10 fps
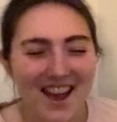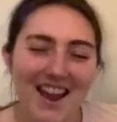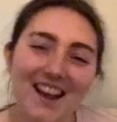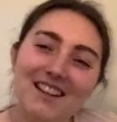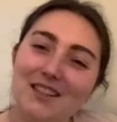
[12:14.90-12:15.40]

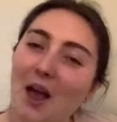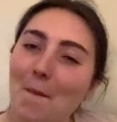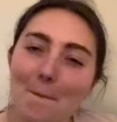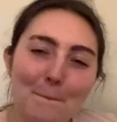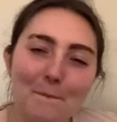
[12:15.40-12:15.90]
It is
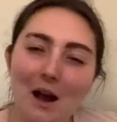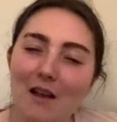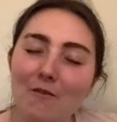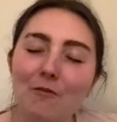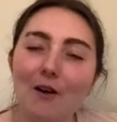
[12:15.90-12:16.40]
by
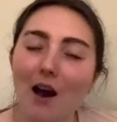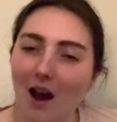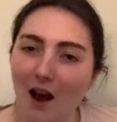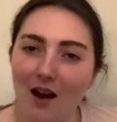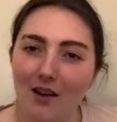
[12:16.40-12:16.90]

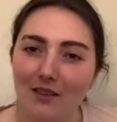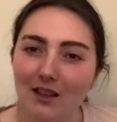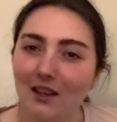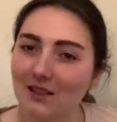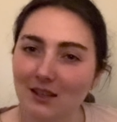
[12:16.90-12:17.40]
far
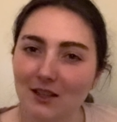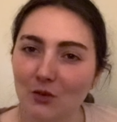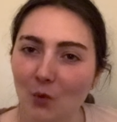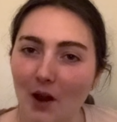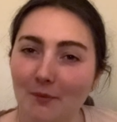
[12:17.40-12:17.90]
the easiest
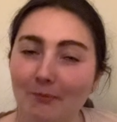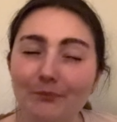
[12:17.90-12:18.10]
one.